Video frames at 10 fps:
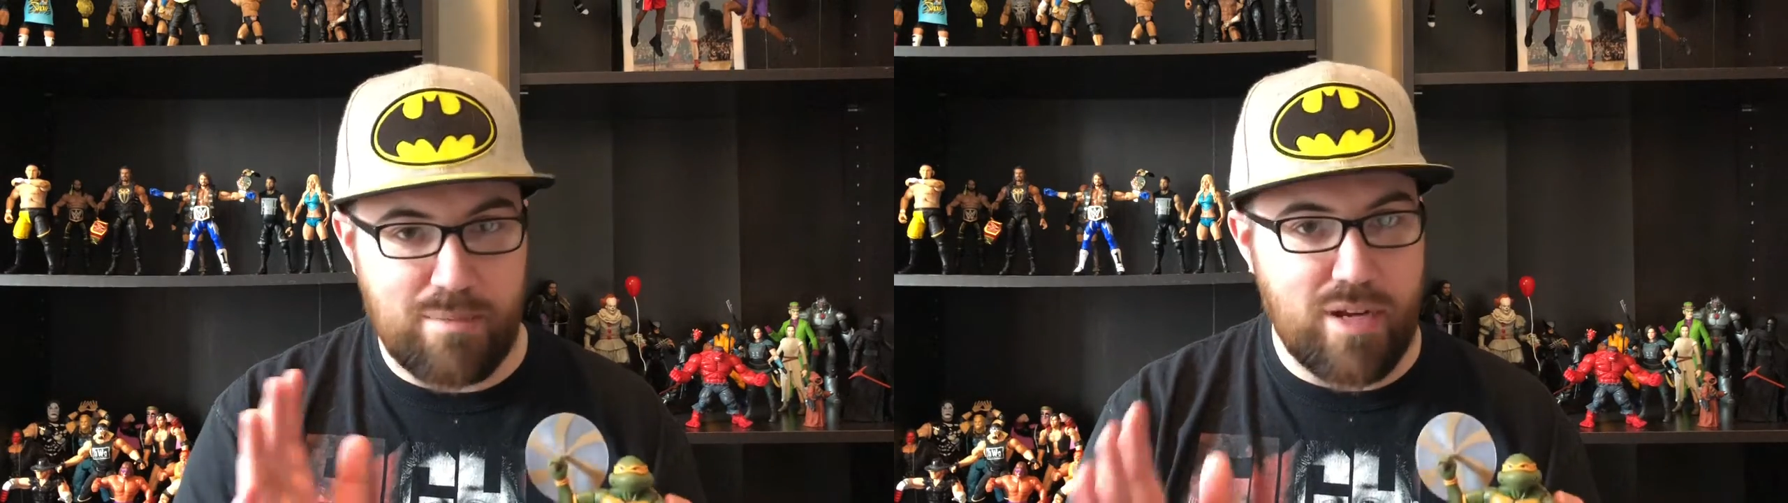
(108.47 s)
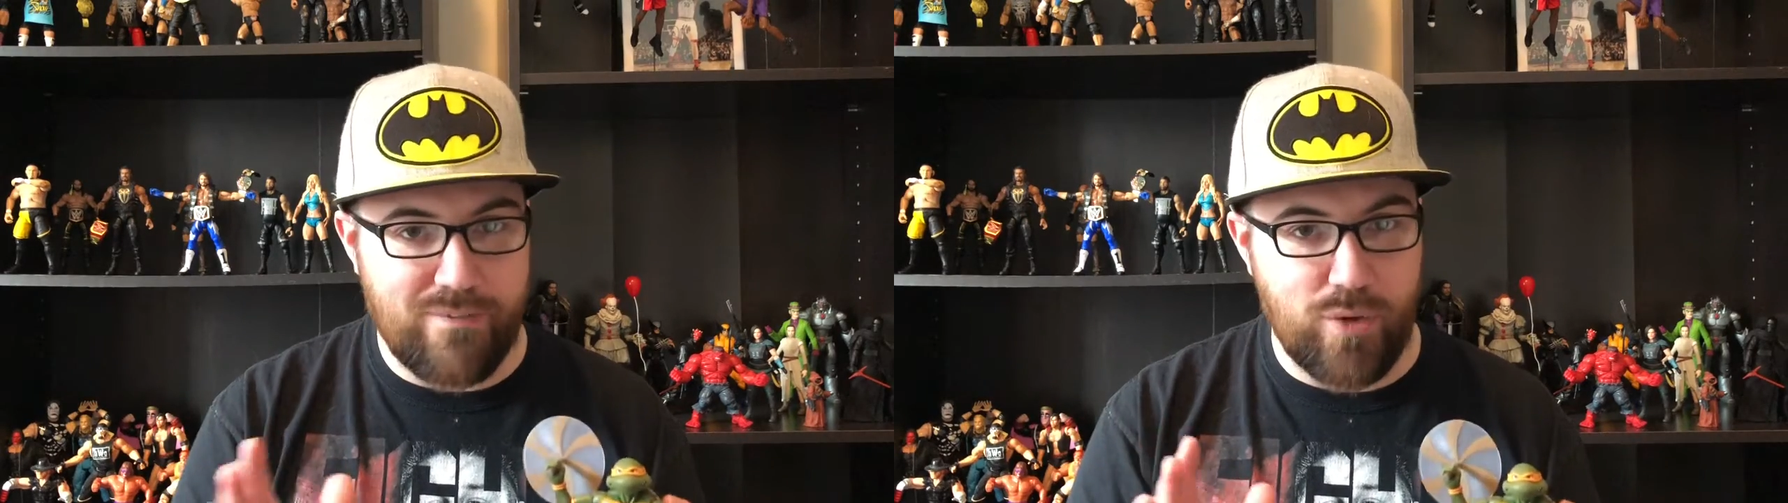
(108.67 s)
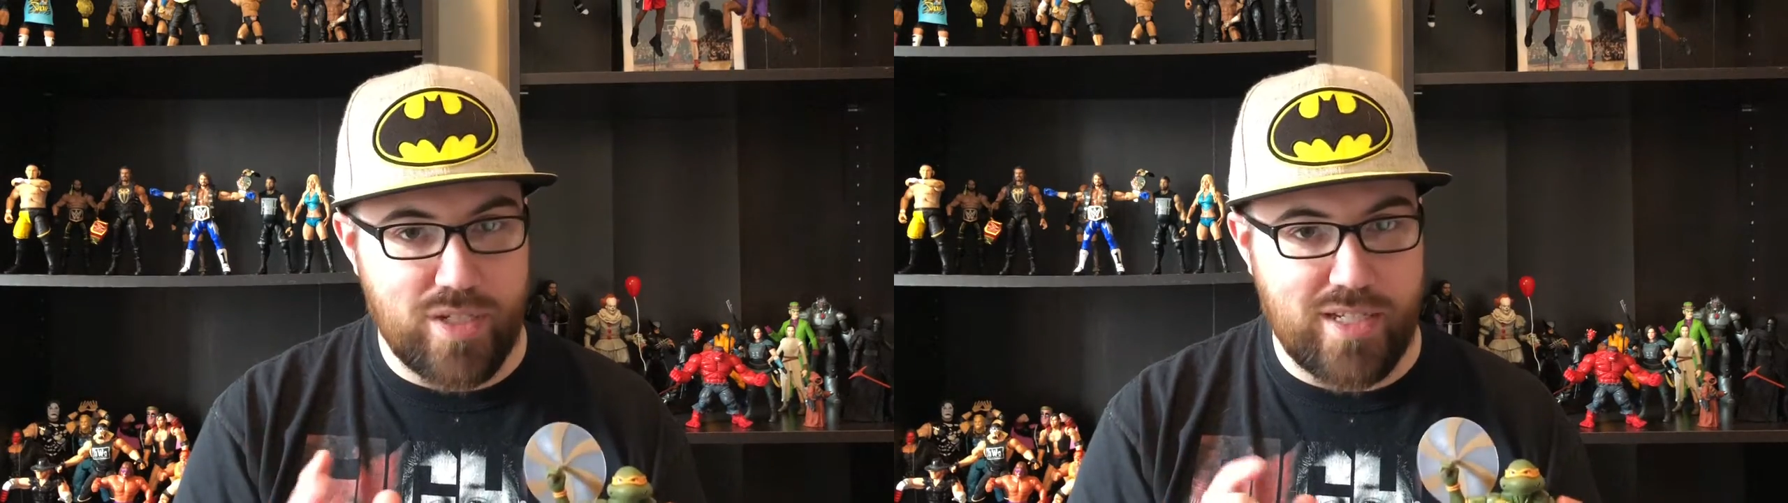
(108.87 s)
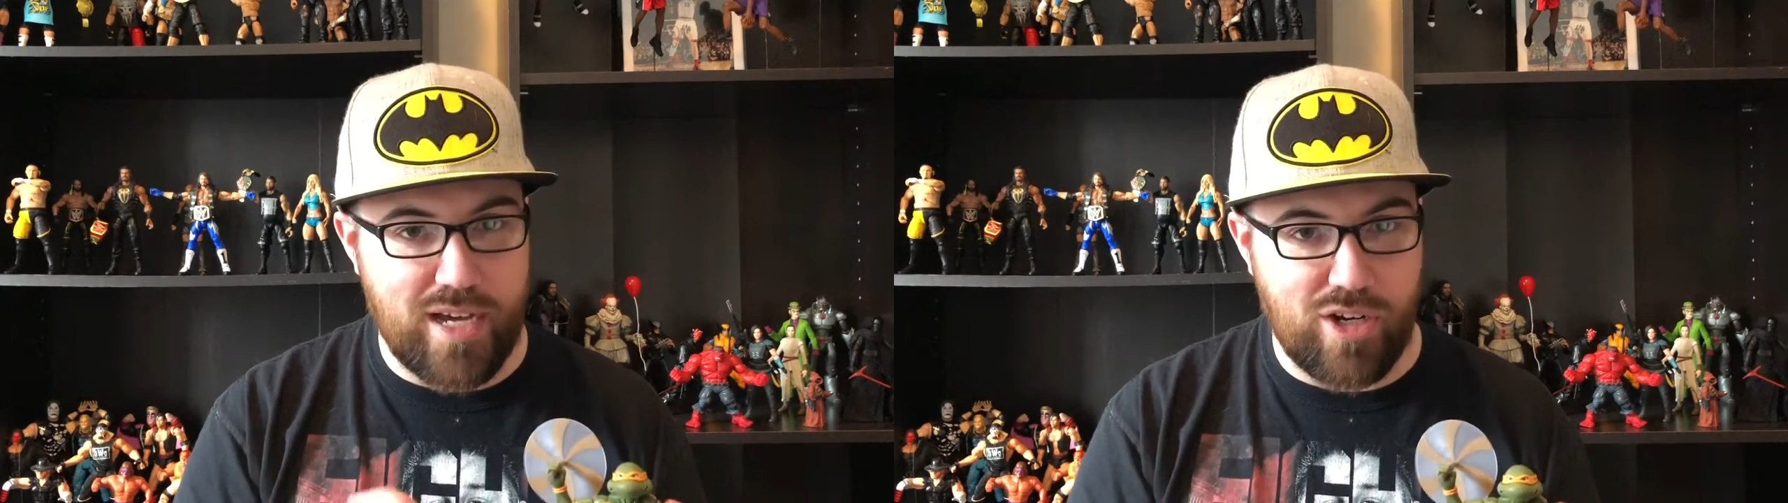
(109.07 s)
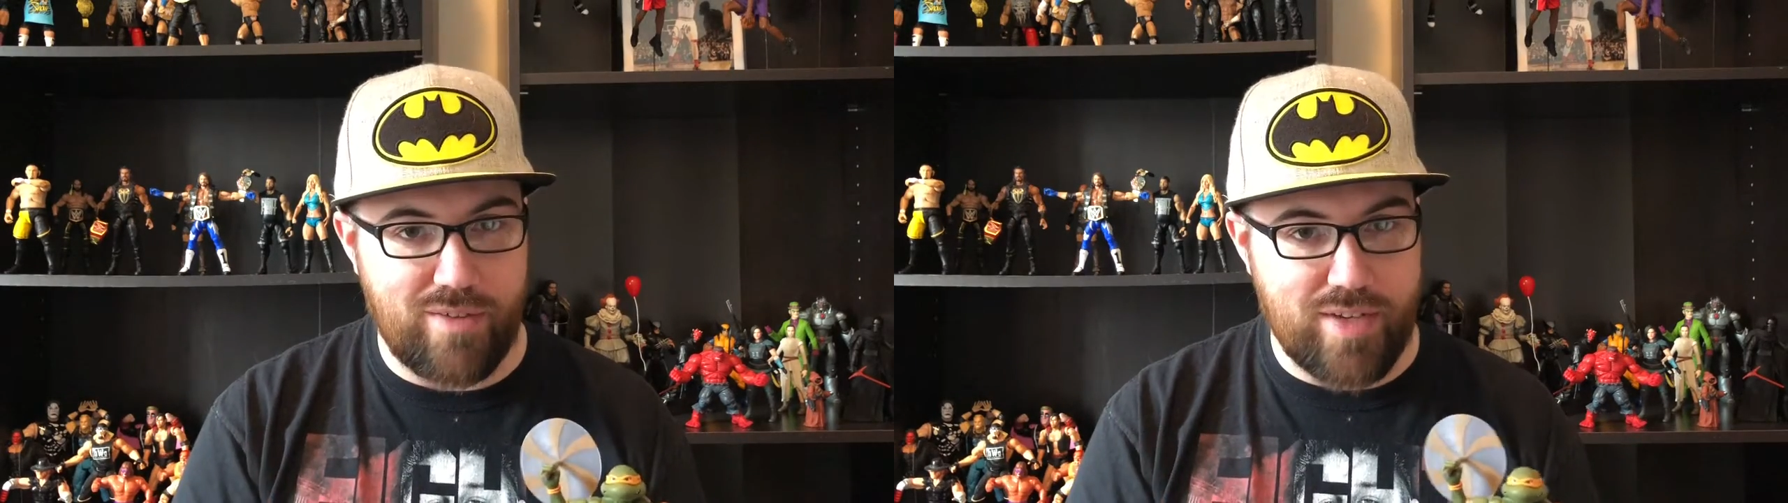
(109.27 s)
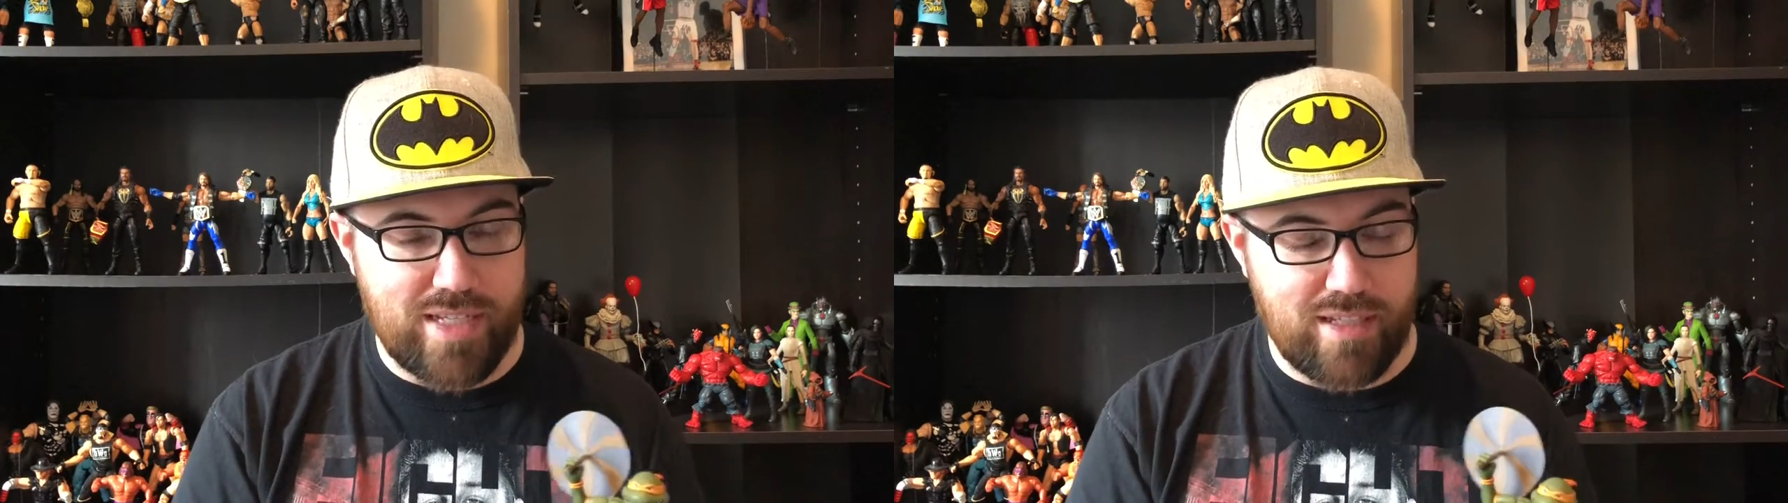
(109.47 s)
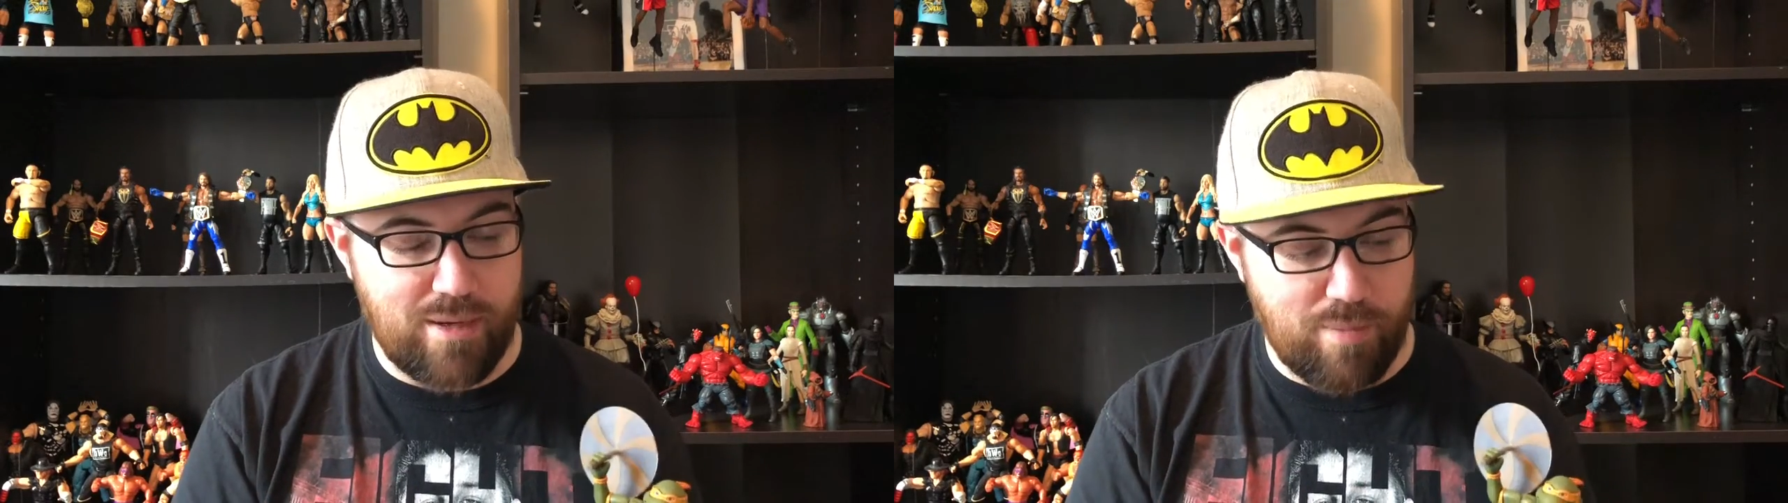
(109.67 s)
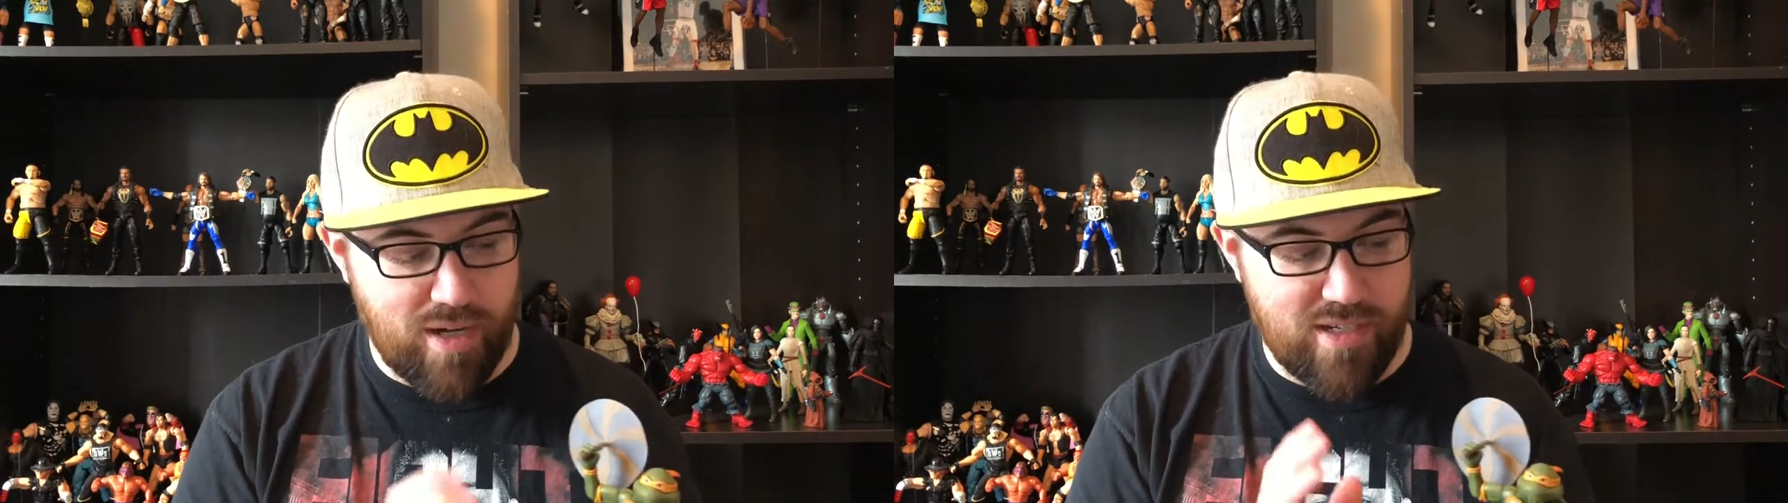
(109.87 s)
be a full set, obviously,
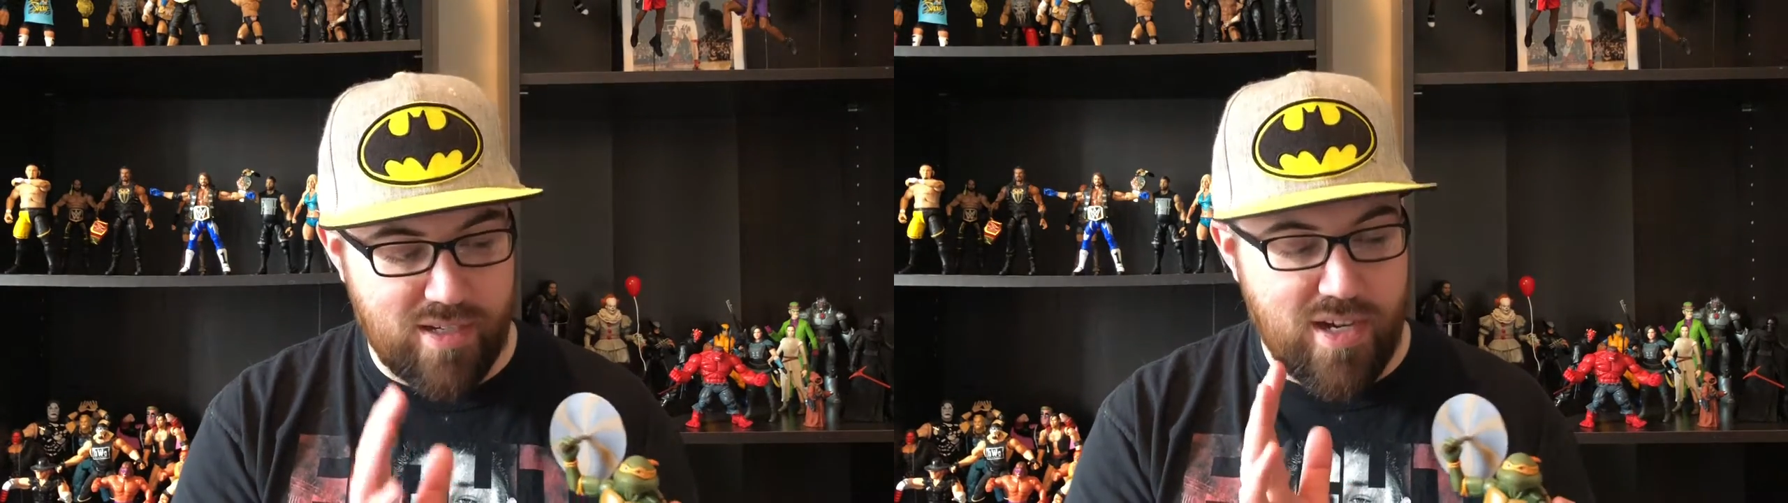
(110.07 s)
but